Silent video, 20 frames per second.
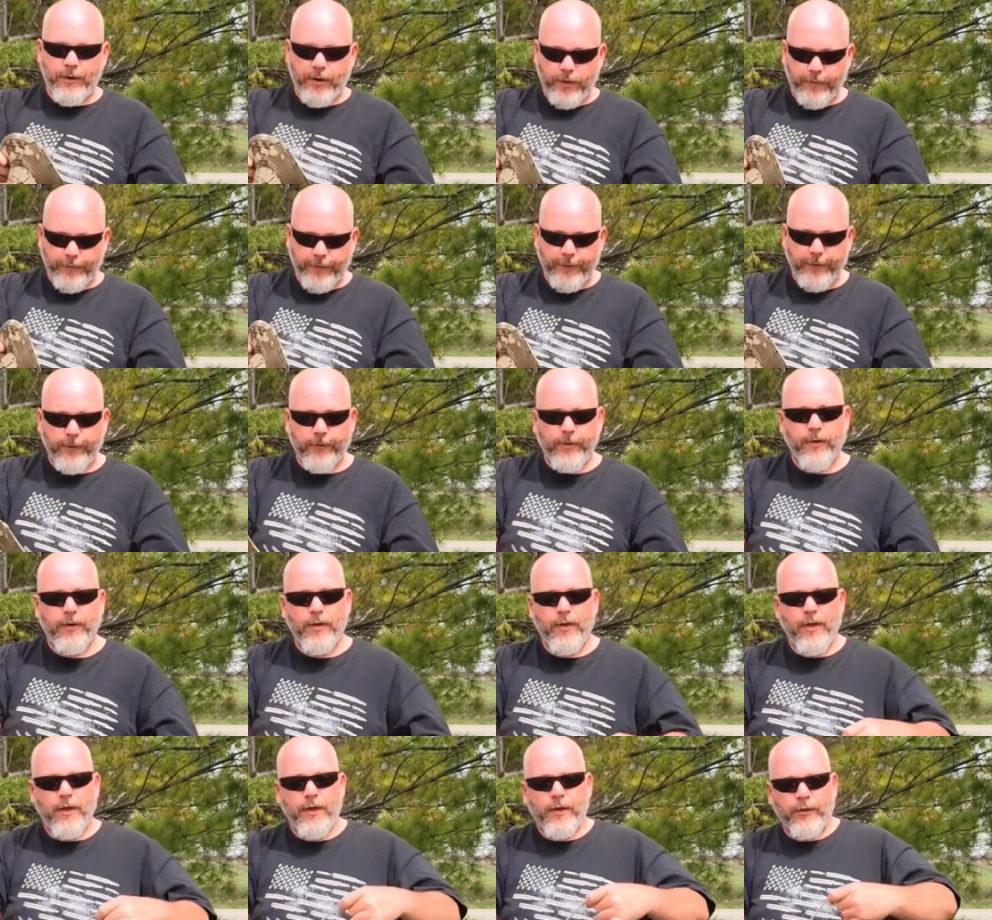off here,
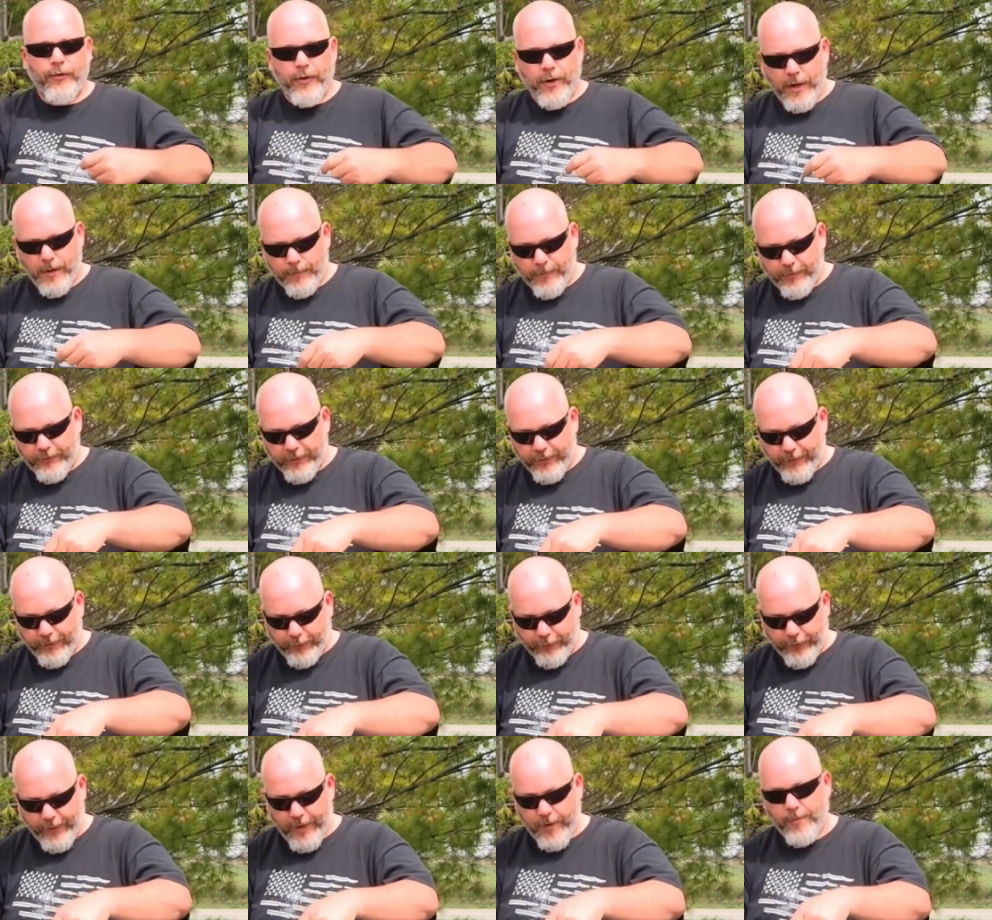grab the chin
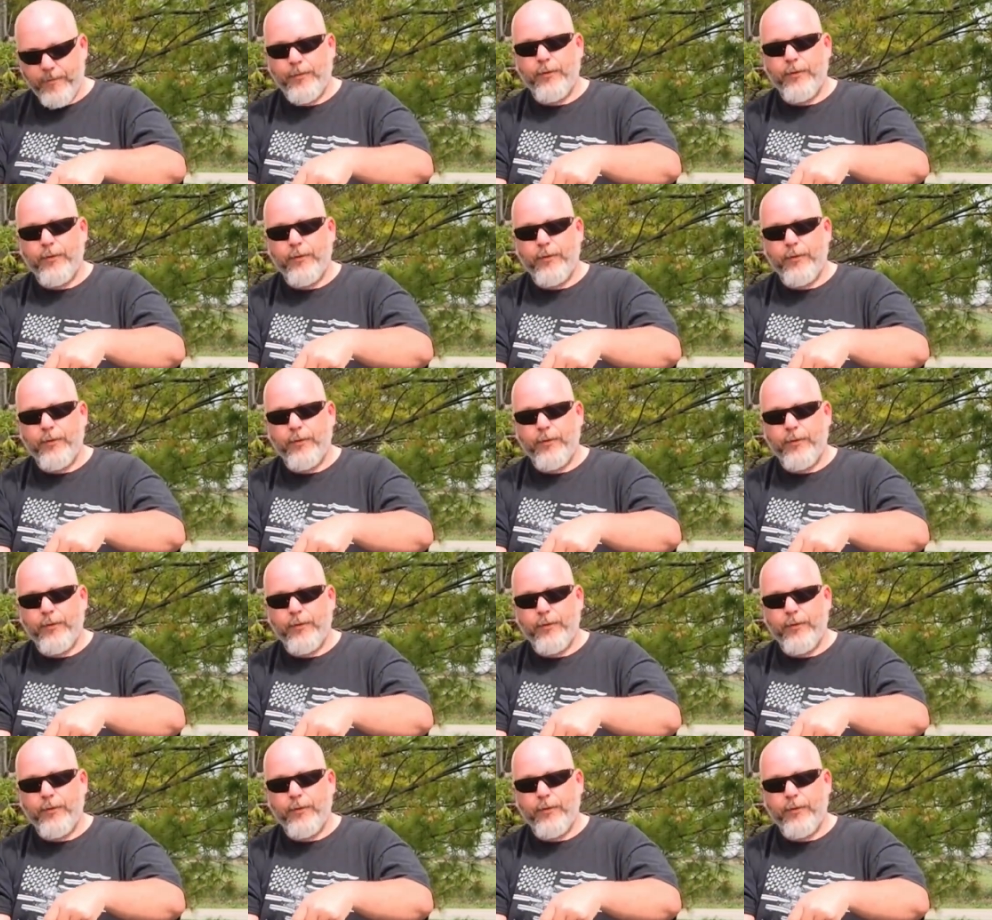strap,